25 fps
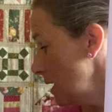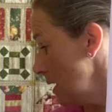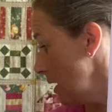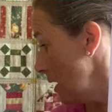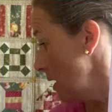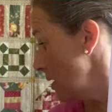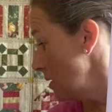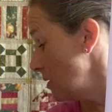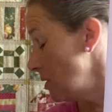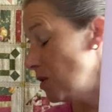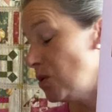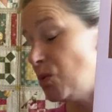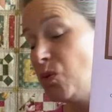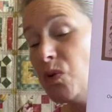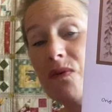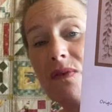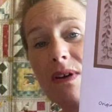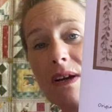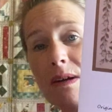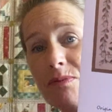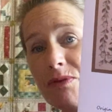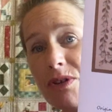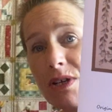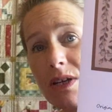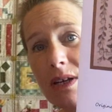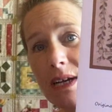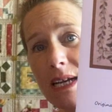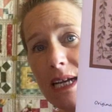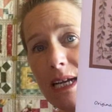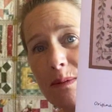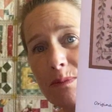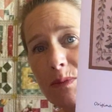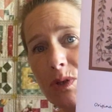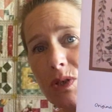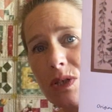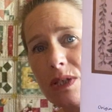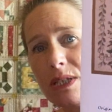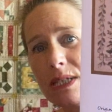I don't know what fabric I
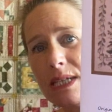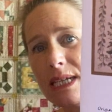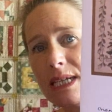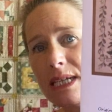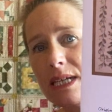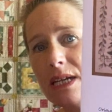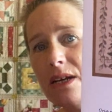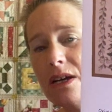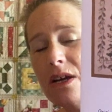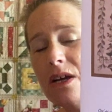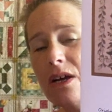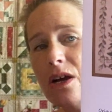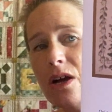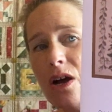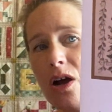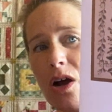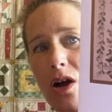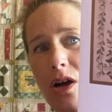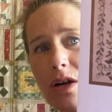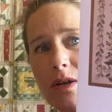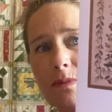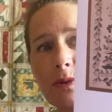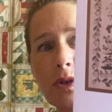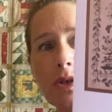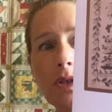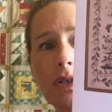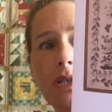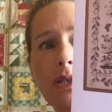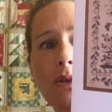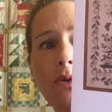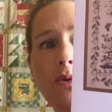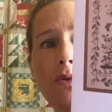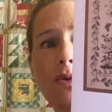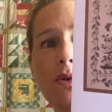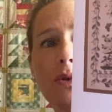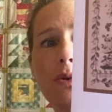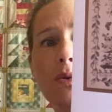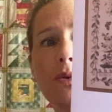am using. I'm using
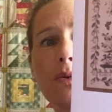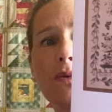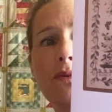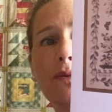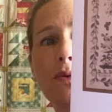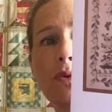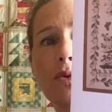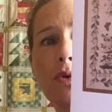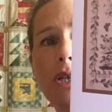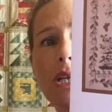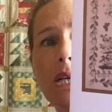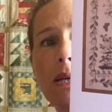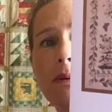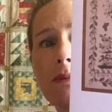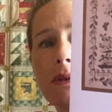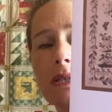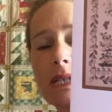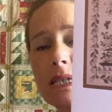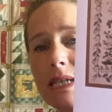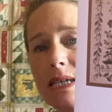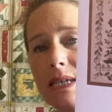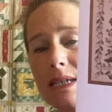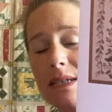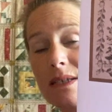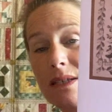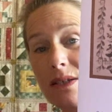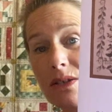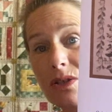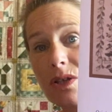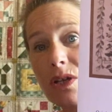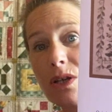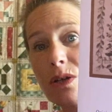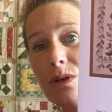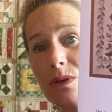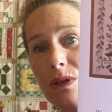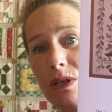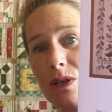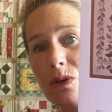all the call for DMC. It does
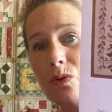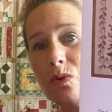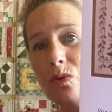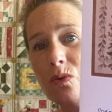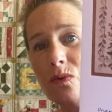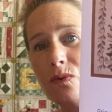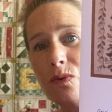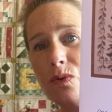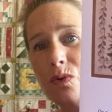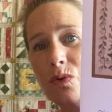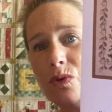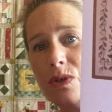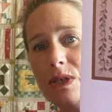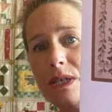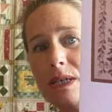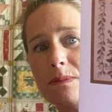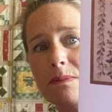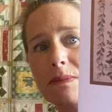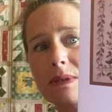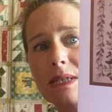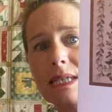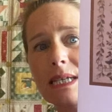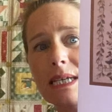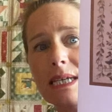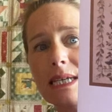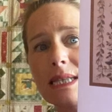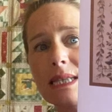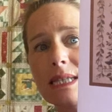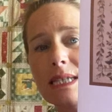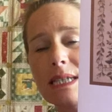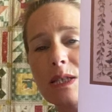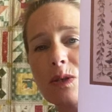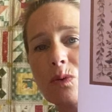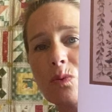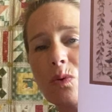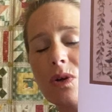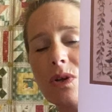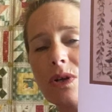only call for DMC in
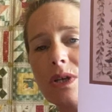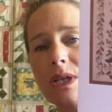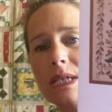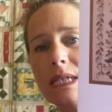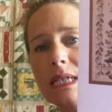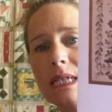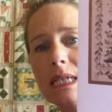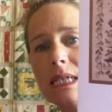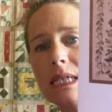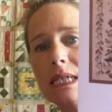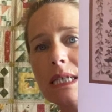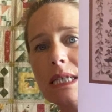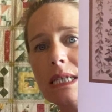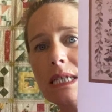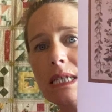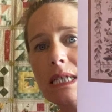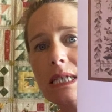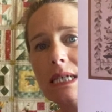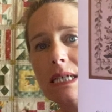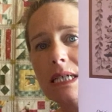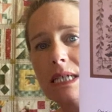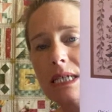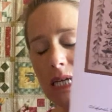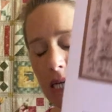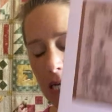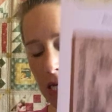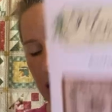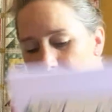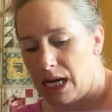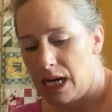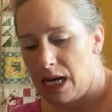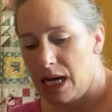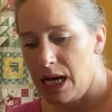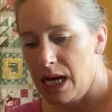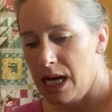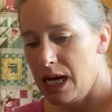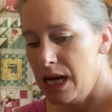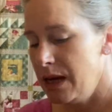this one.
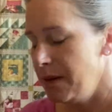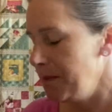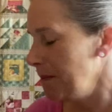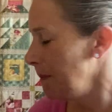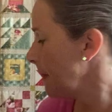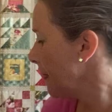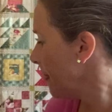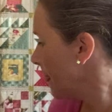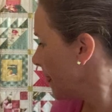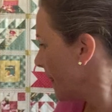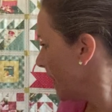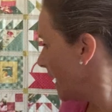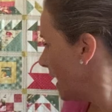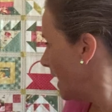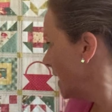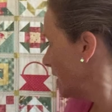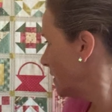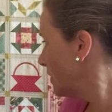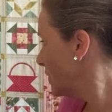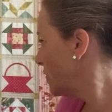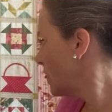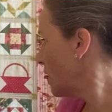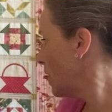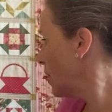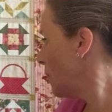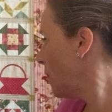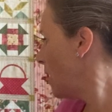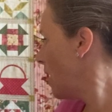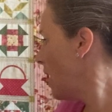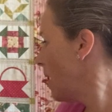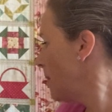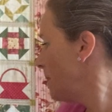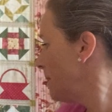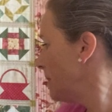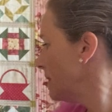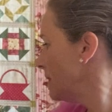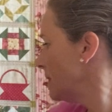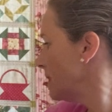And so
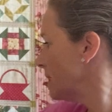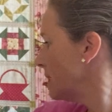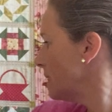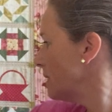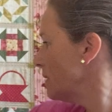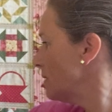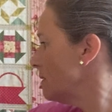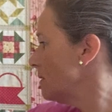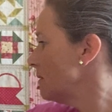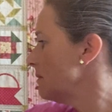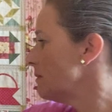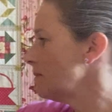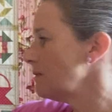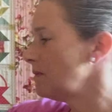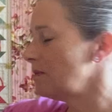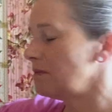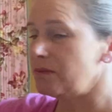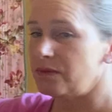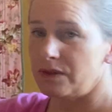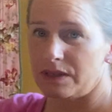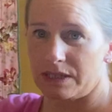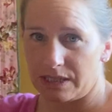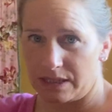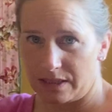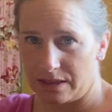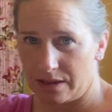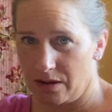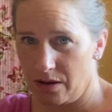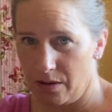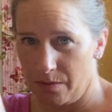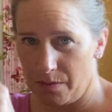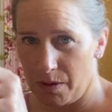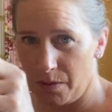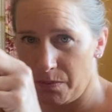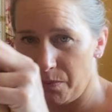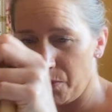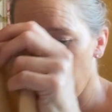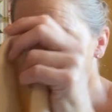up until this time
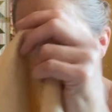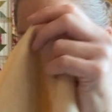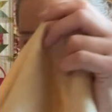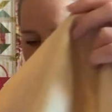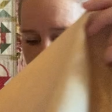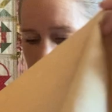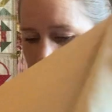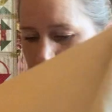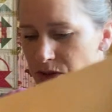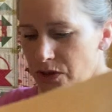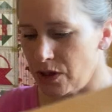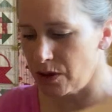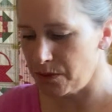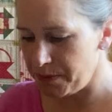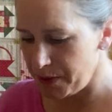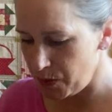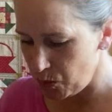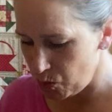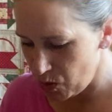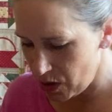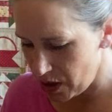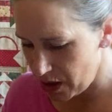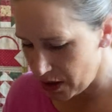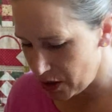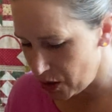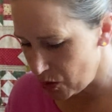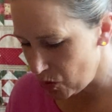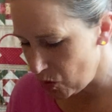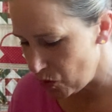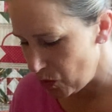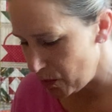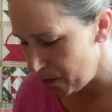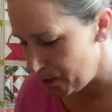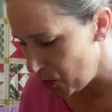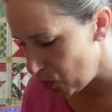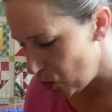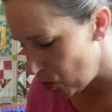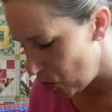I pulled it out, I'd been working on the
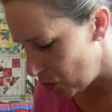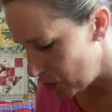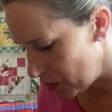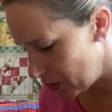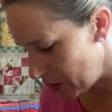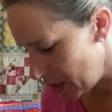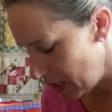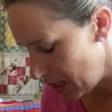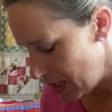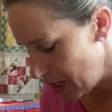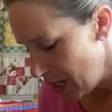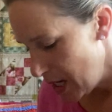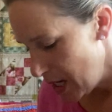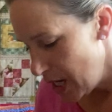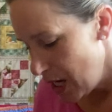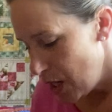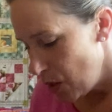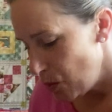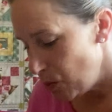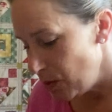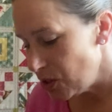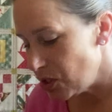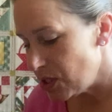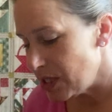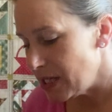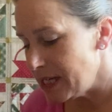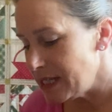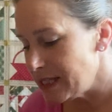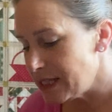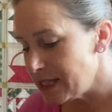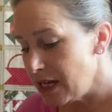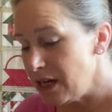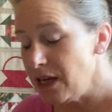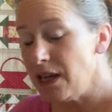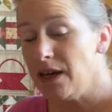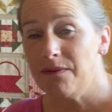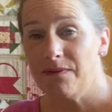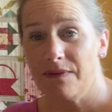border, which is
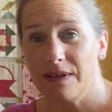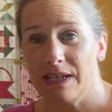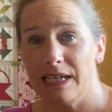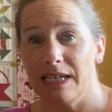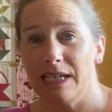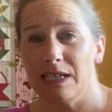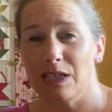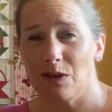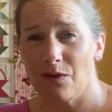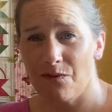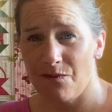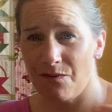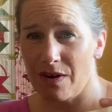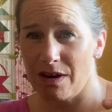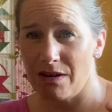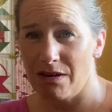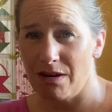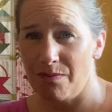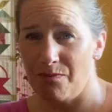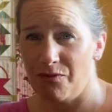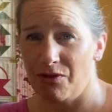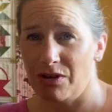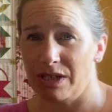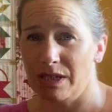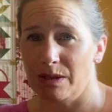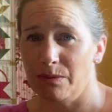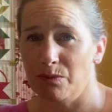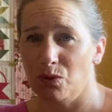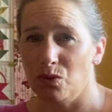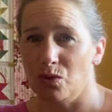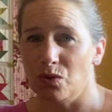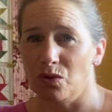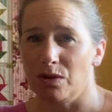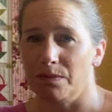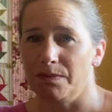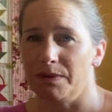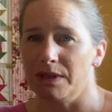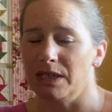it's a very pretty
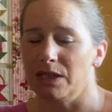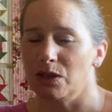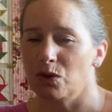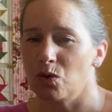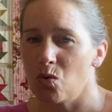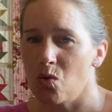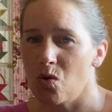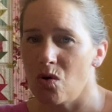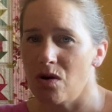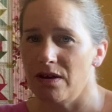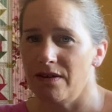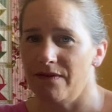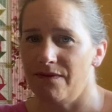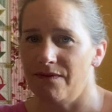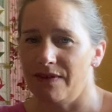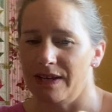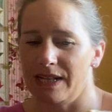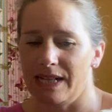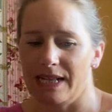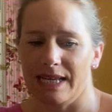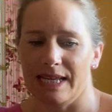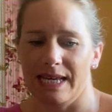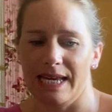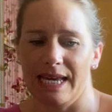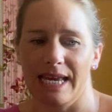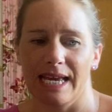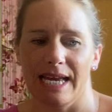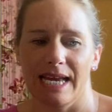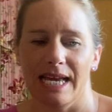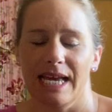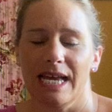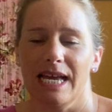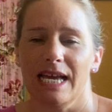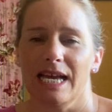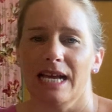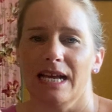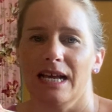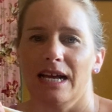border, but it's quite fiddly.
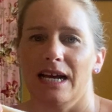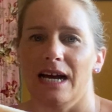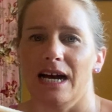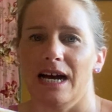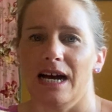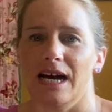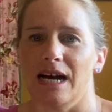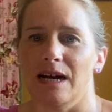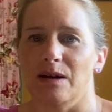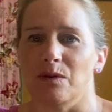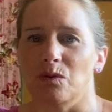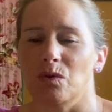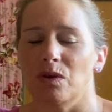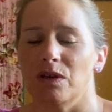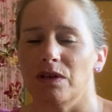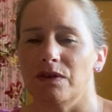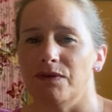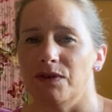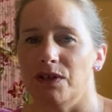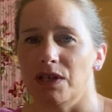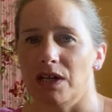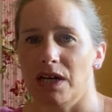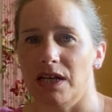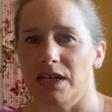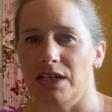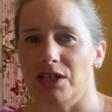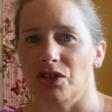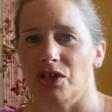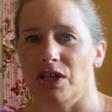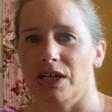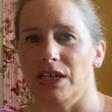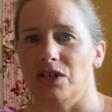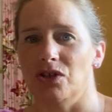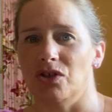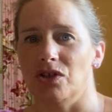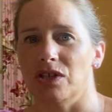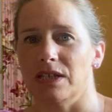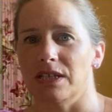Quite a few colour
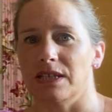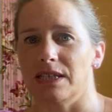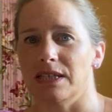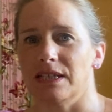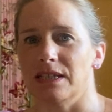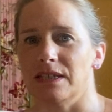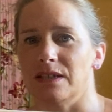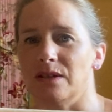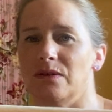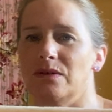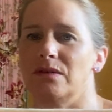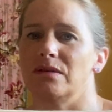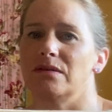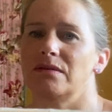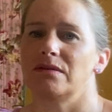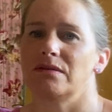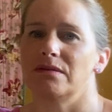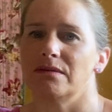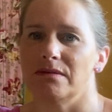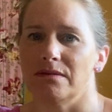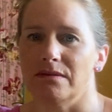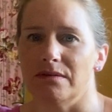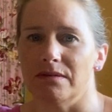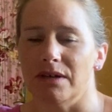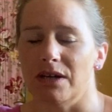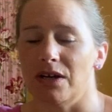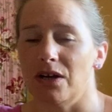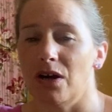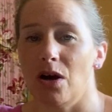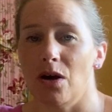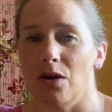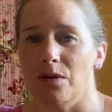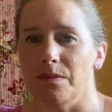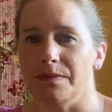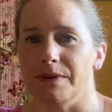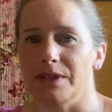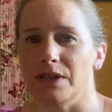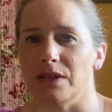changes, and so I thought, oh, I
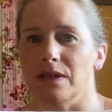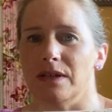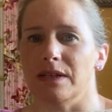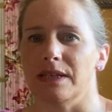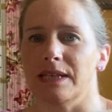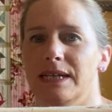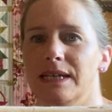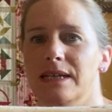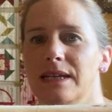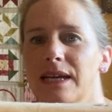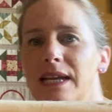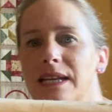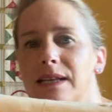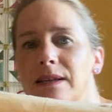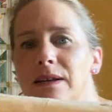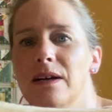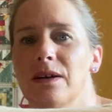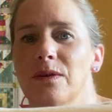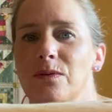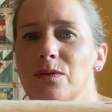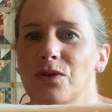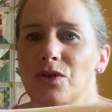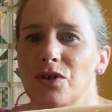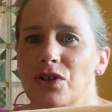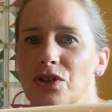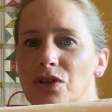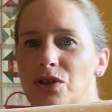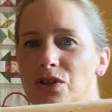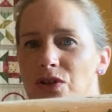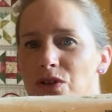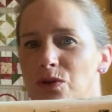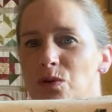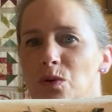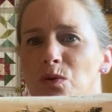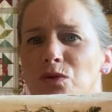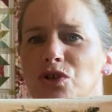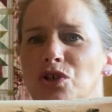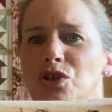can't be doing that. Anyway, I
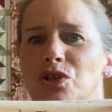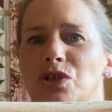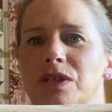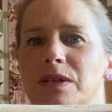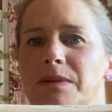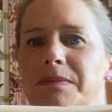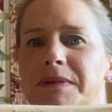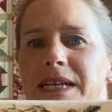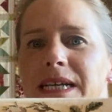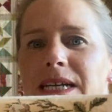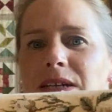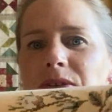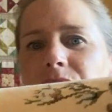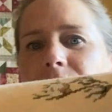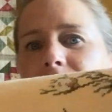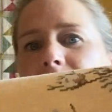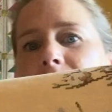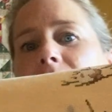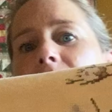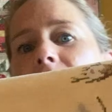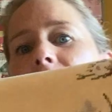want to do something else.